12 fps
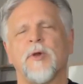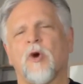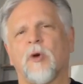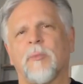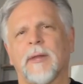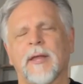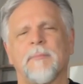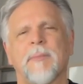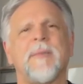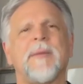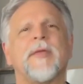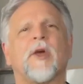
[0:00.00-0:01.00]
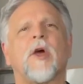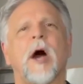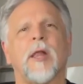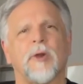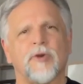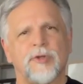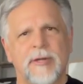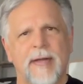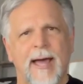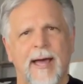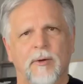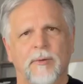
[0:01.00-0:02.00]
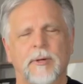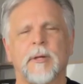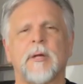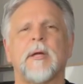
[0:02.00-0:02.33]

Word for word: normally. Maybe they're colored down.